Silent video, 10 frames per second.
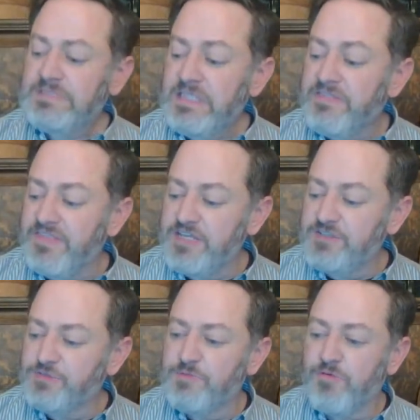
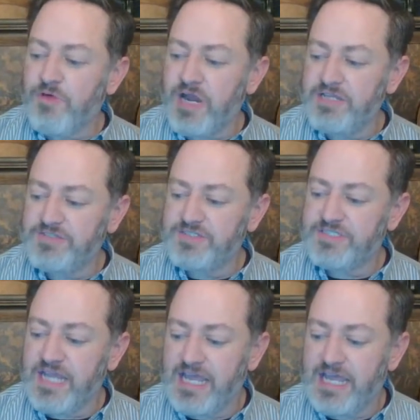These were
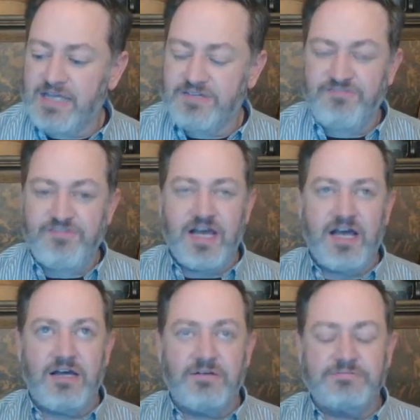priced at,
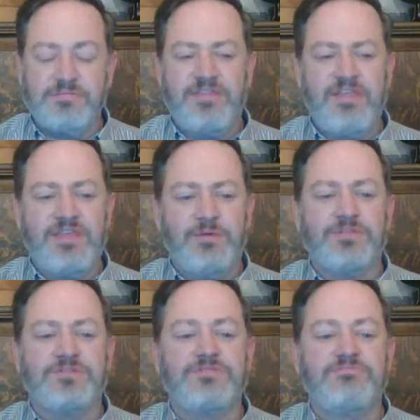I think they were
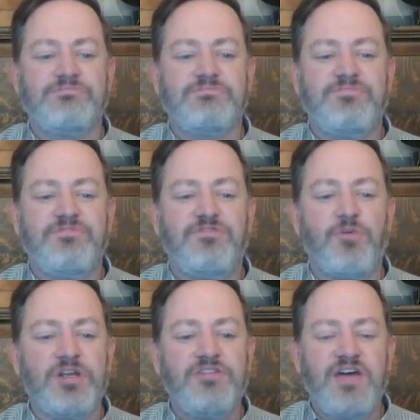
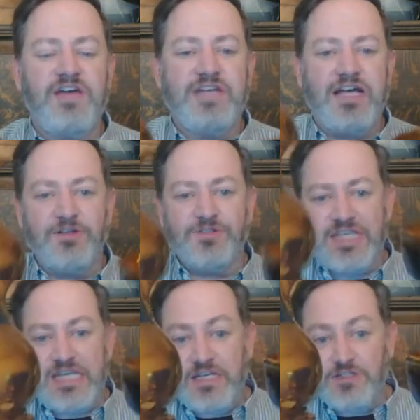$45
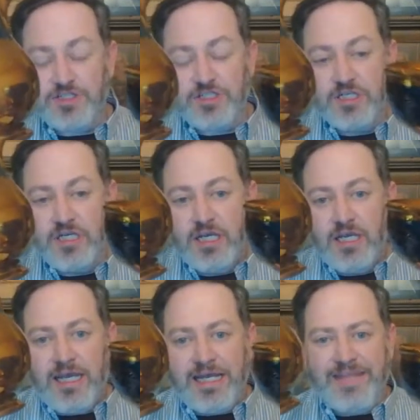each.
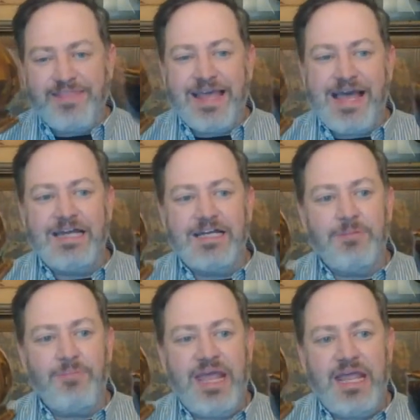And I think I ended
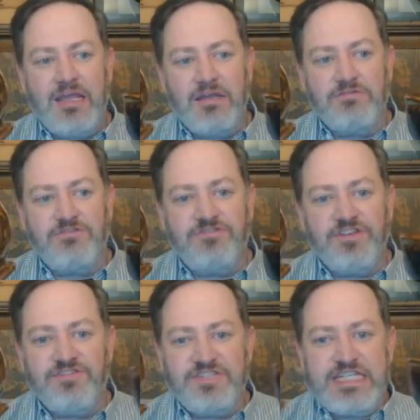up paying
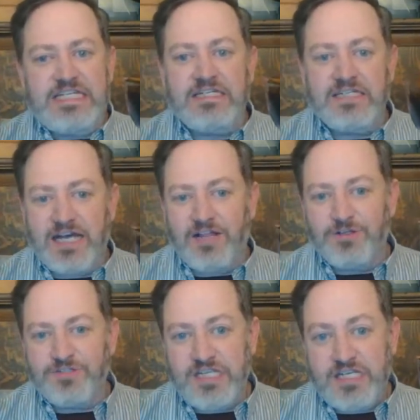
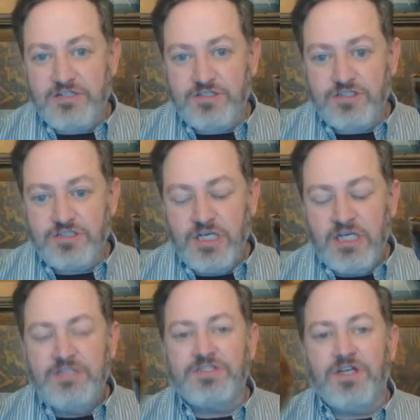$15 each.
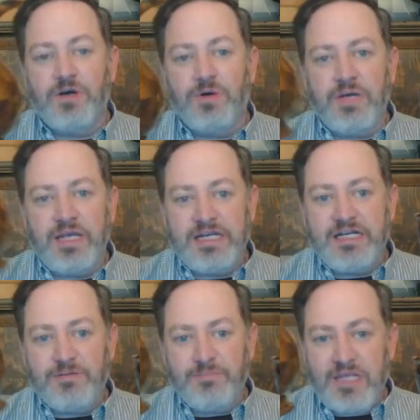So it
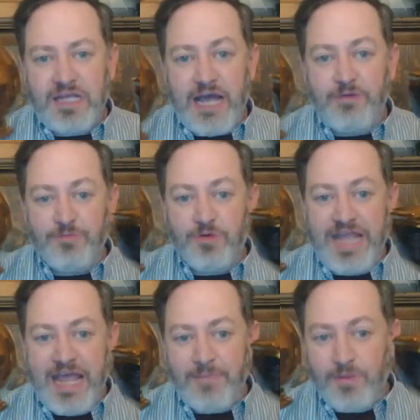ended up being, I was
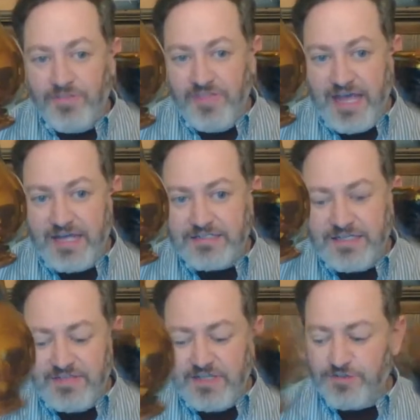pretty happy with that.
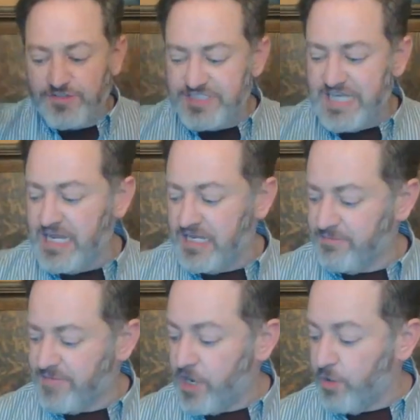And these are staying
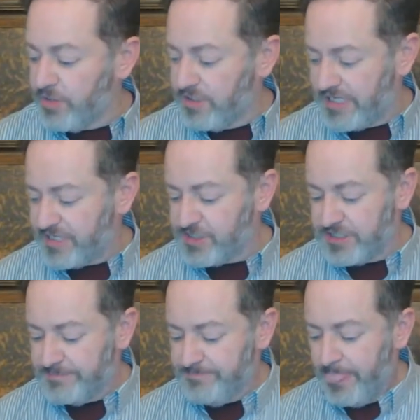in my own collection.